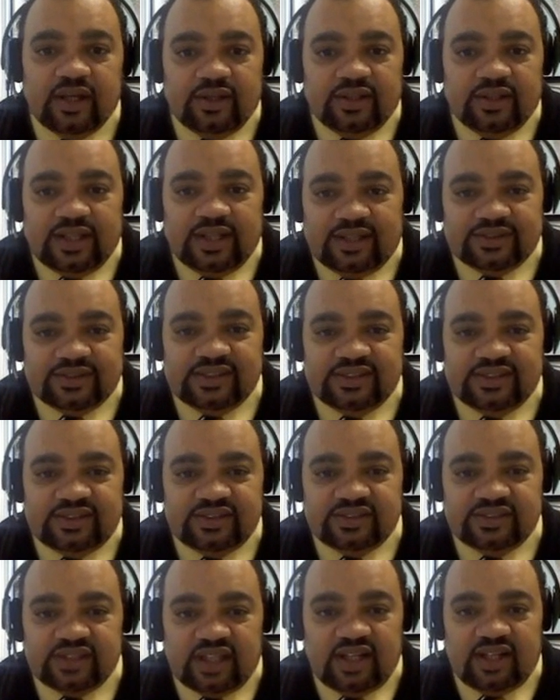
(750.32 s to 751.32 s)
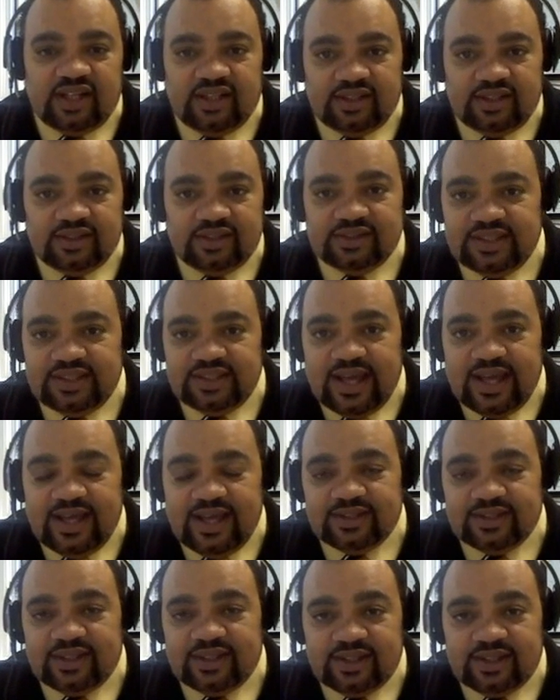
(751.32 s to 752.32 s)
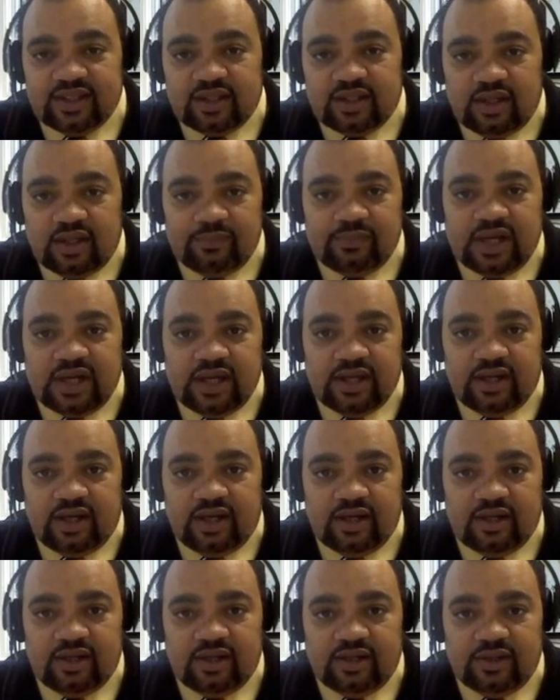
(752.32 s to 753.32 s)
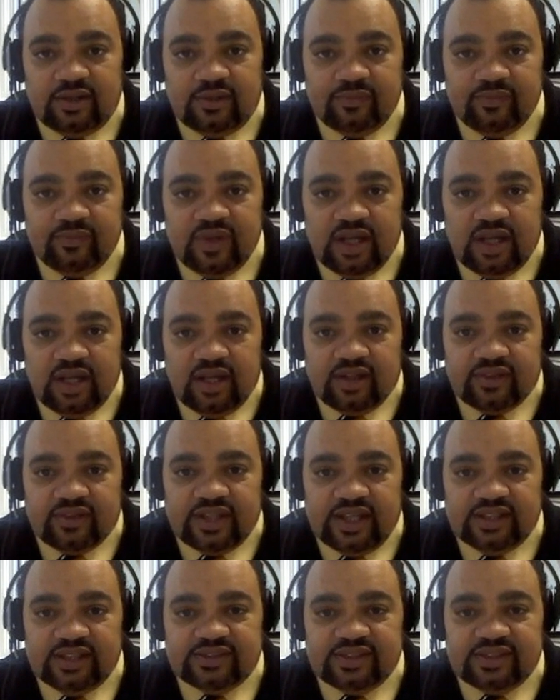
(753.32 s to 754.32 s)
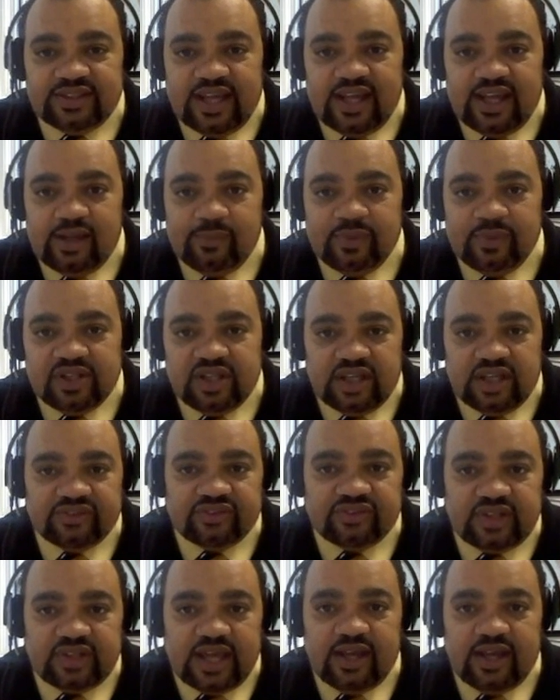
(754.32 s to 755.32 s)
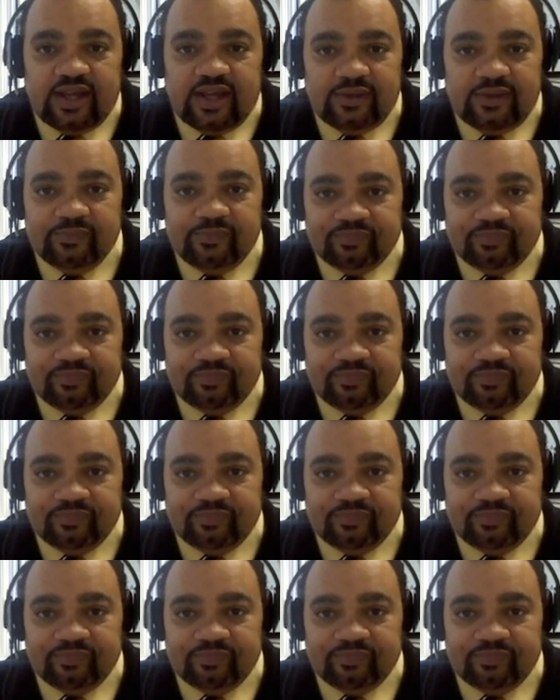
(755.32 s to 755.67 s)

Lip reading: Now, this is today. I didn't get on my thing today, but yesterday